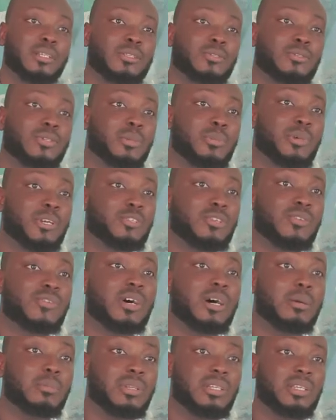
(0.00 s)
to the best of
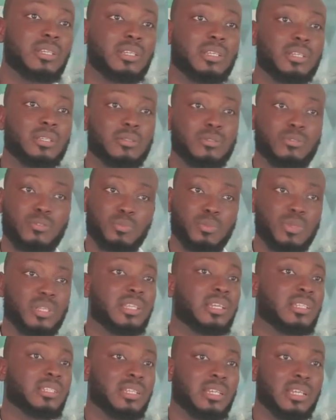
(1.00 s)
our ability to meet
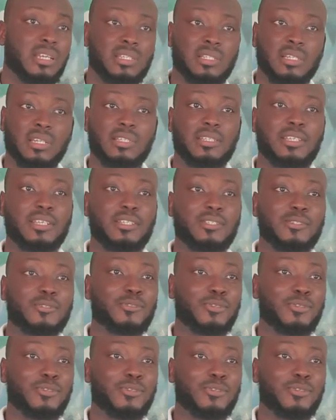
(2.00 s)
the international taste.